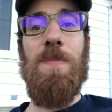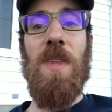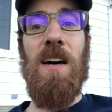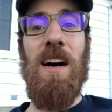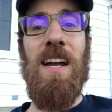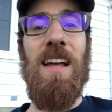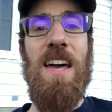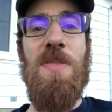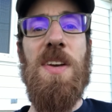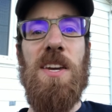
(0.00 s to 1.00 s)

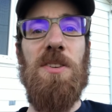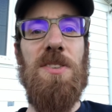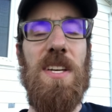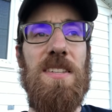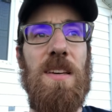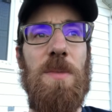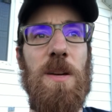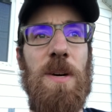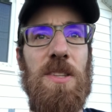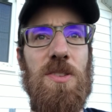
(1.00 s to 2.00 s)
I think he'll say something
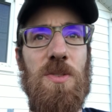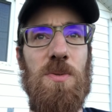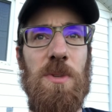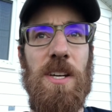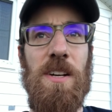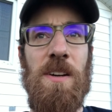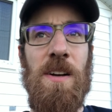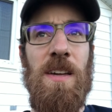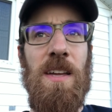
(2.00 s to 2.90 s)
about the school year.